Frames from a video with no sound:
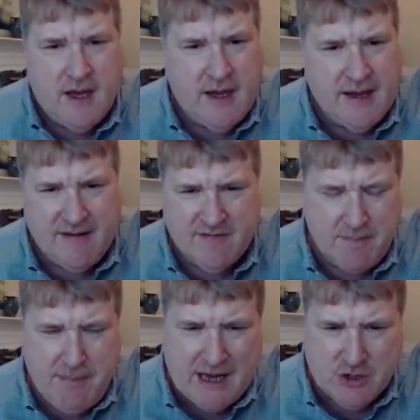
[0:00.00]
against
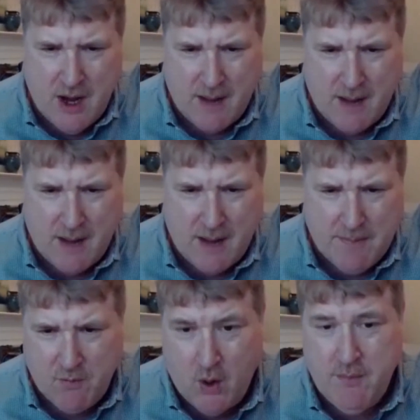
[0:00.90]
a backdrop
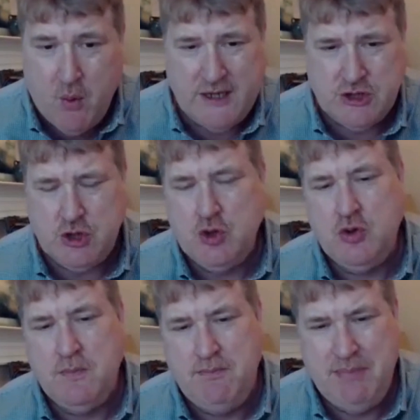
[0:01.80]
of
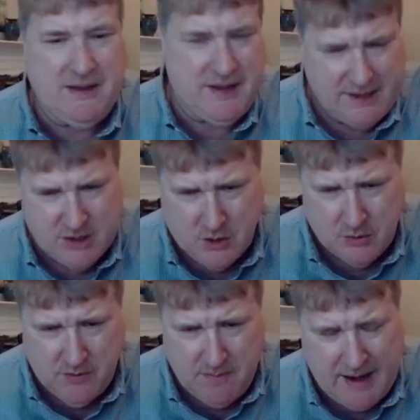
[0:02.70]
1.2 billion total
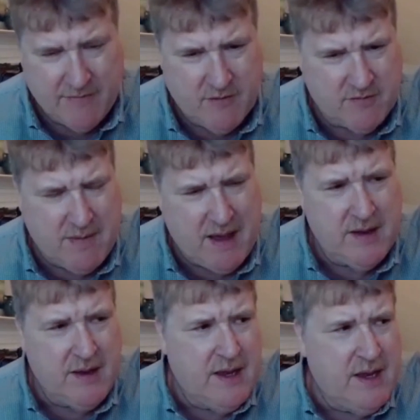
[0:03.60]
demand. So it's about
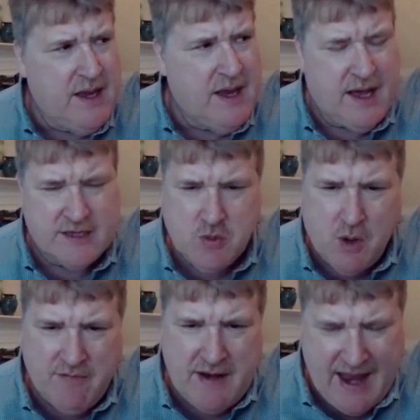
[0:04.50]

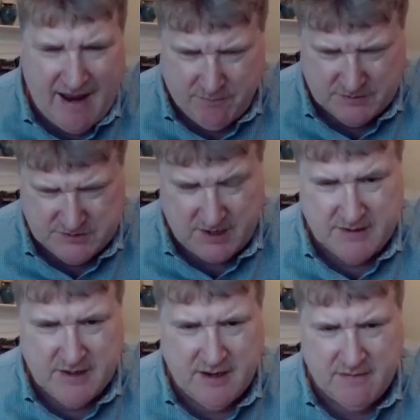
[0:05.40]

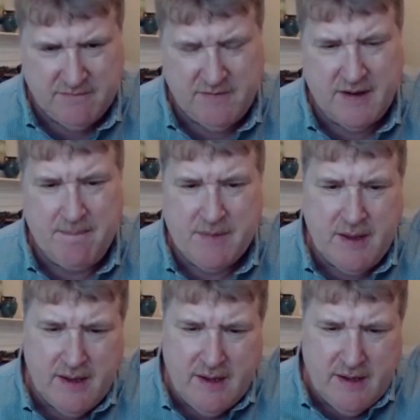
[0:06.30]
12.5% of
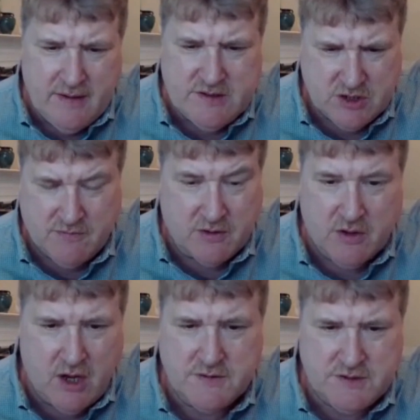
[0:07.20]

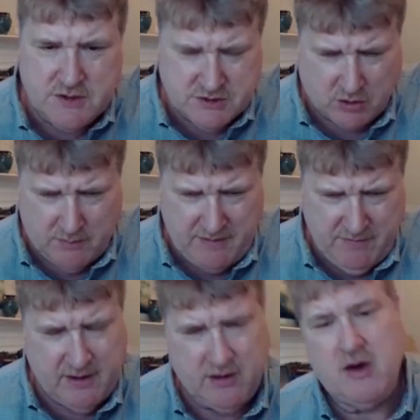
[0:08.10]
silver goes into solar
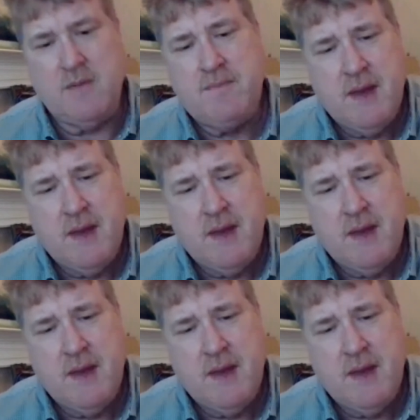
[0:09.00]
PV alone.